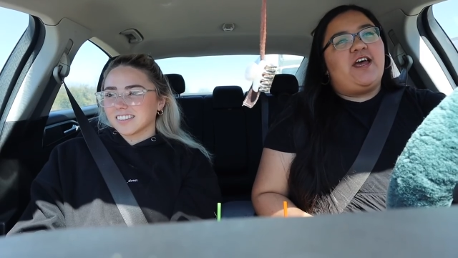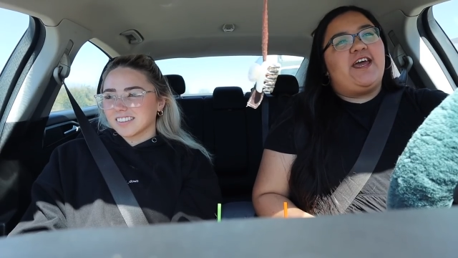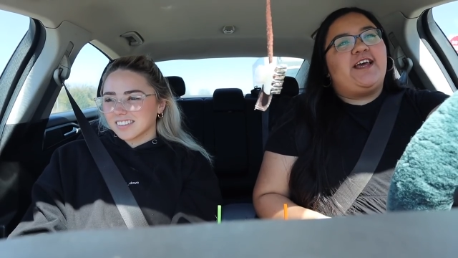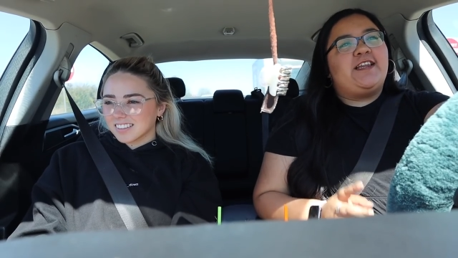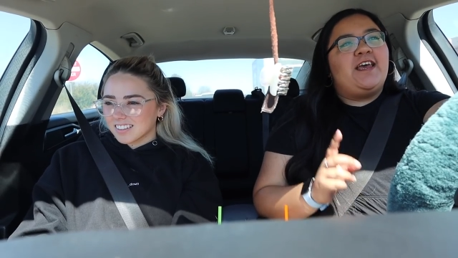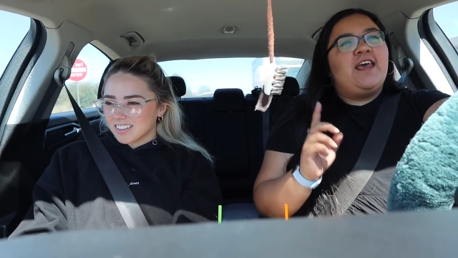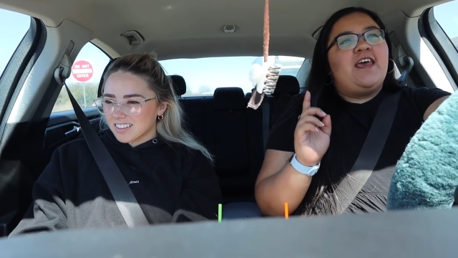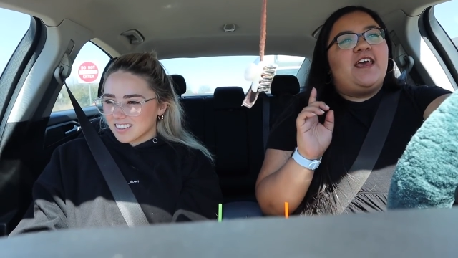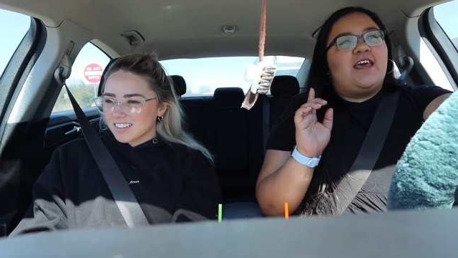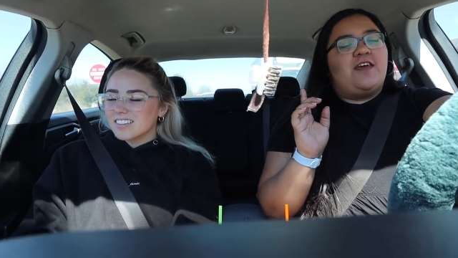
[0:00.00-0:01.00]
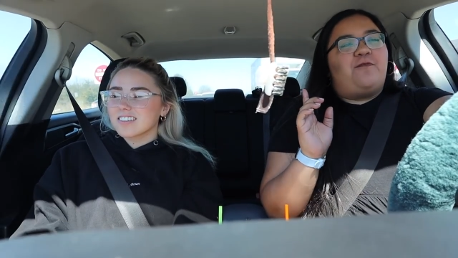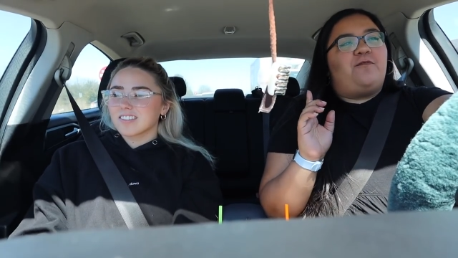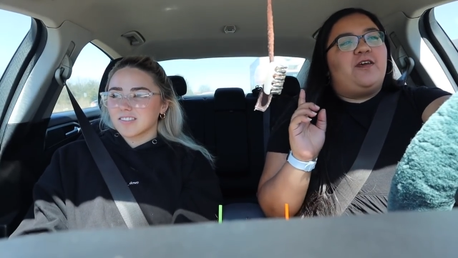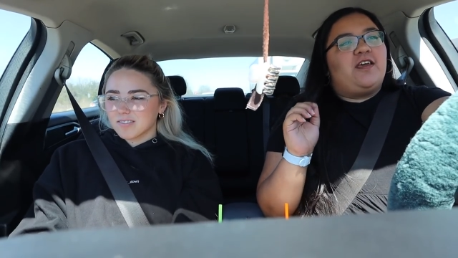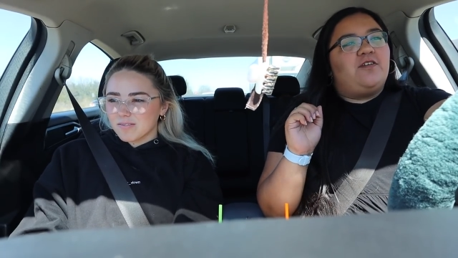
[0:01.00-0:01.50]
Speaker 1: and if
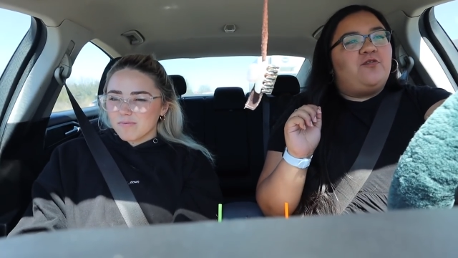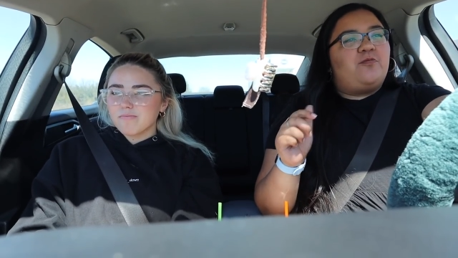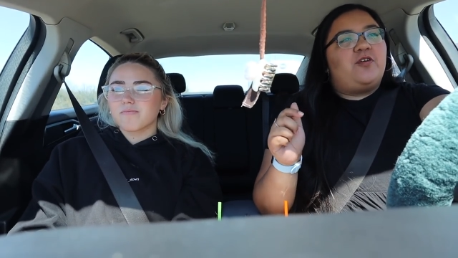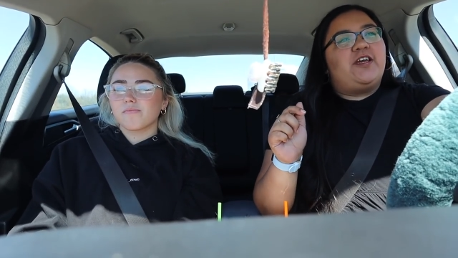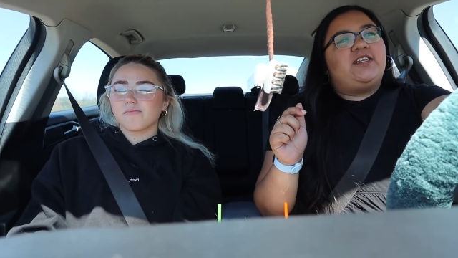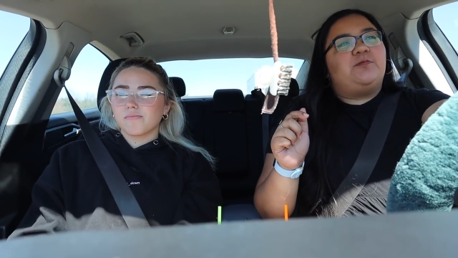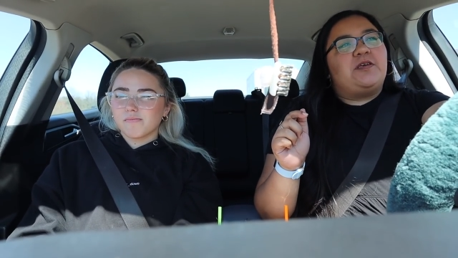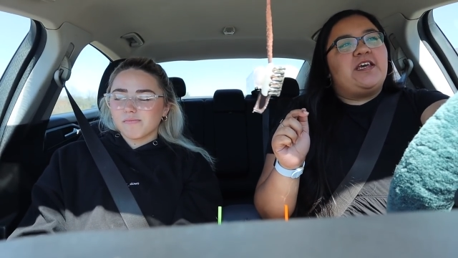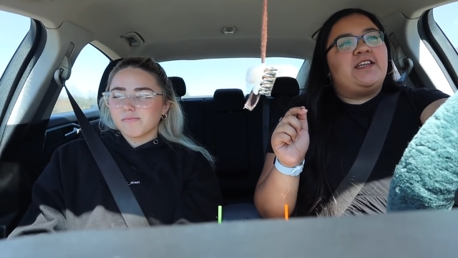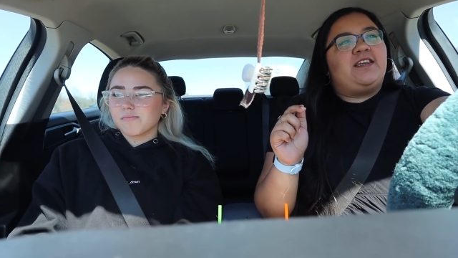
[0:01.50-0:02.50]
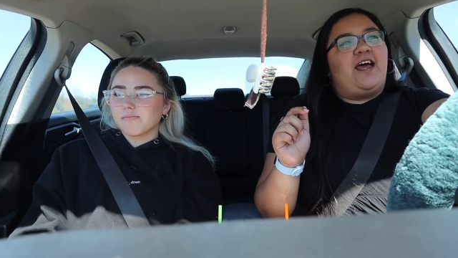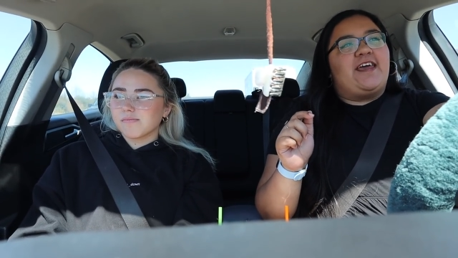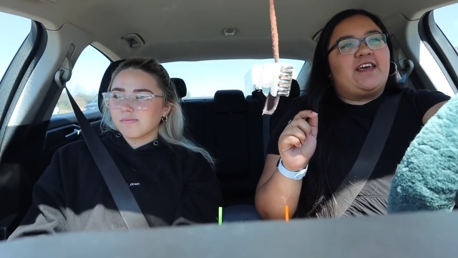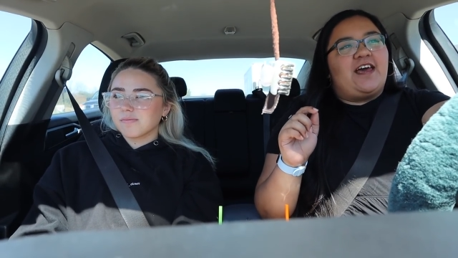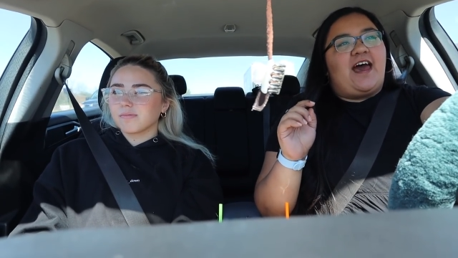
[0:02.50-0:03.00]
we Uber Eats we can
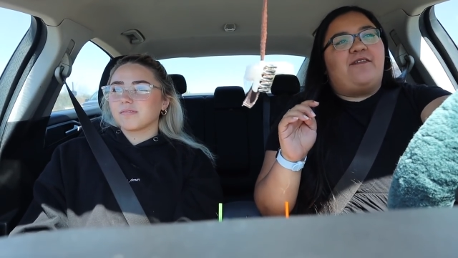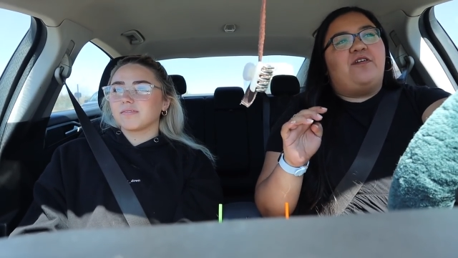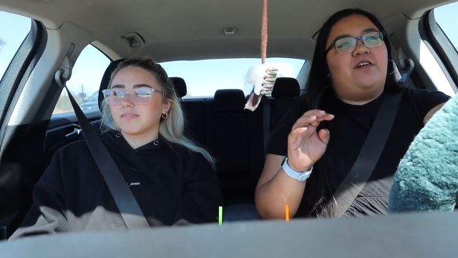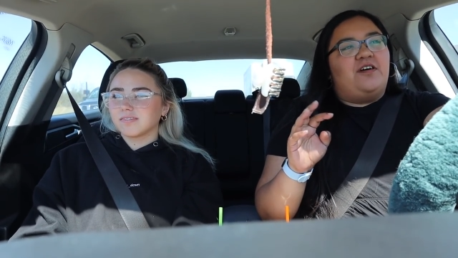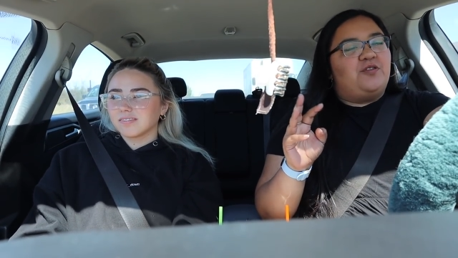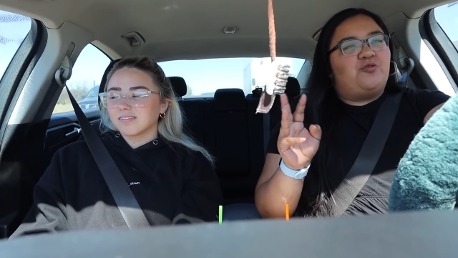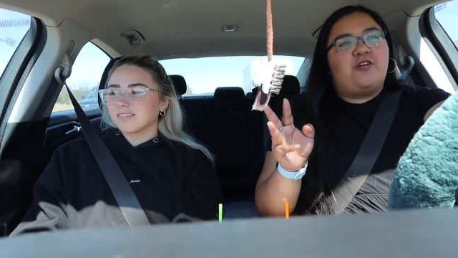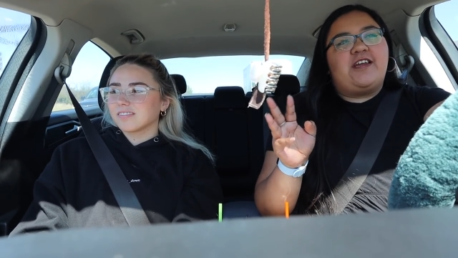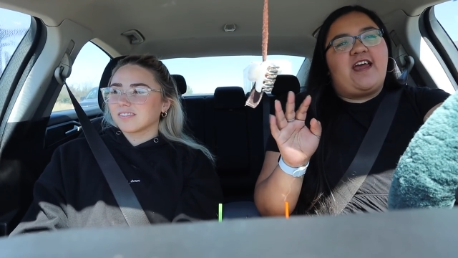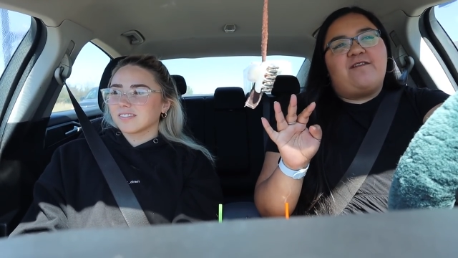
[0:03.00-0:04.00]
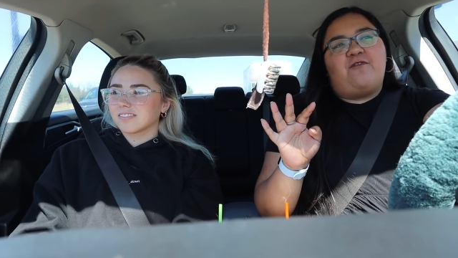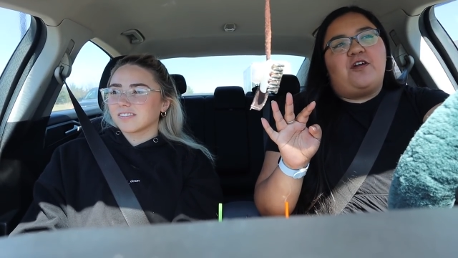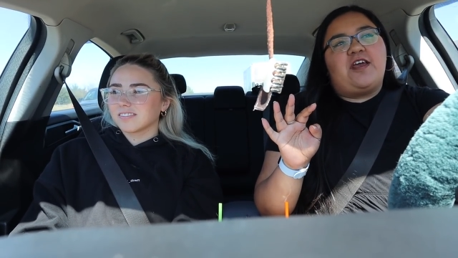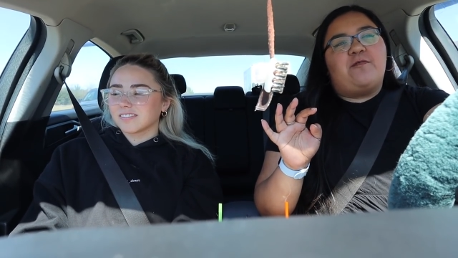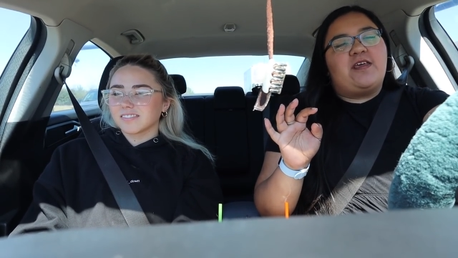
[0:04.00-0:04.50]
like have a 3-day,
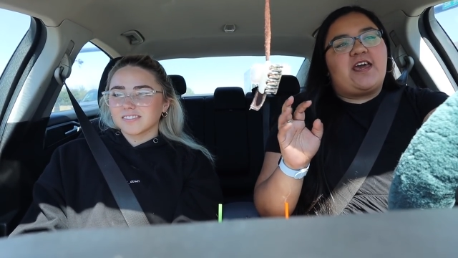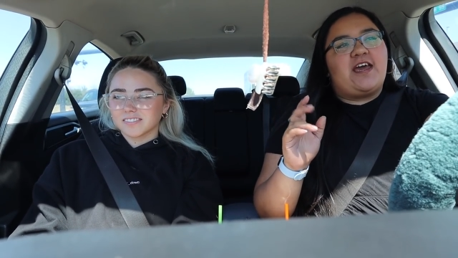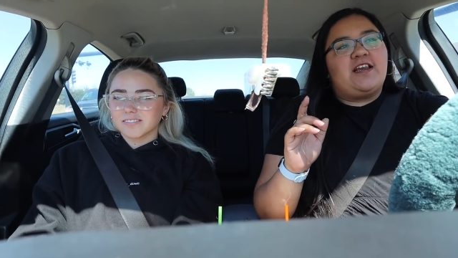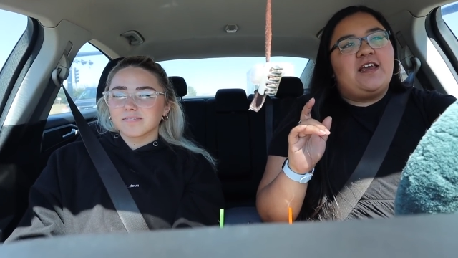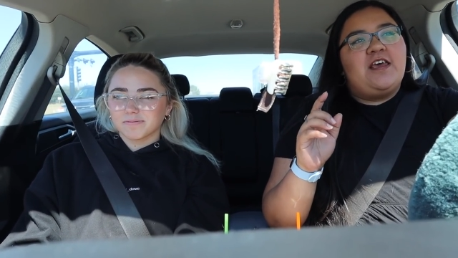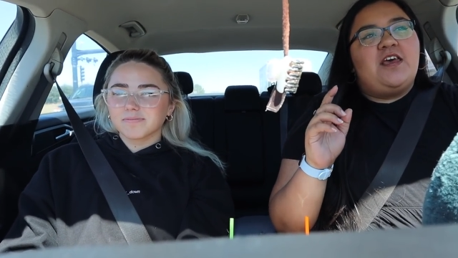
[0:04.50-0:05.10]
4-day weekend